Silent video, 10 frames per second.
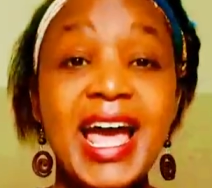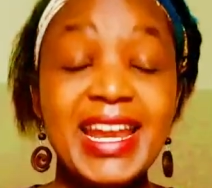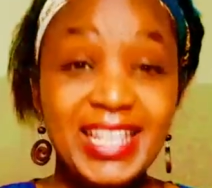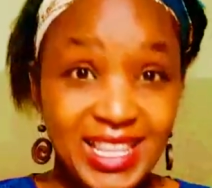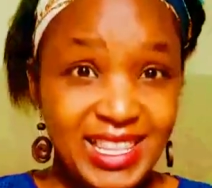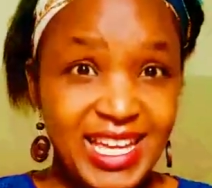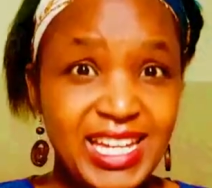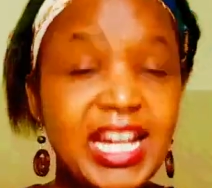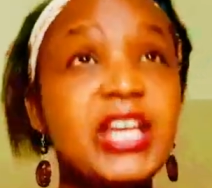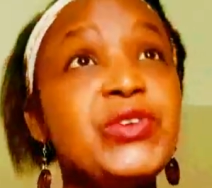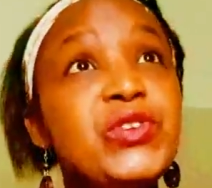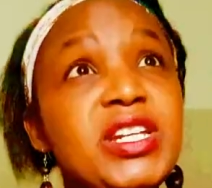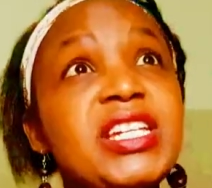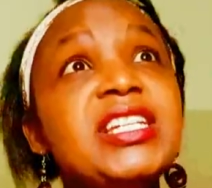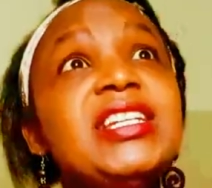Another thing you
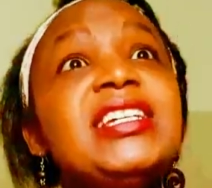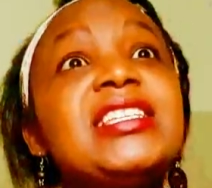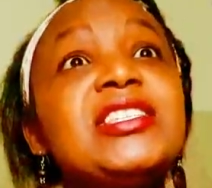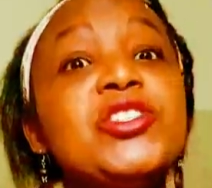need is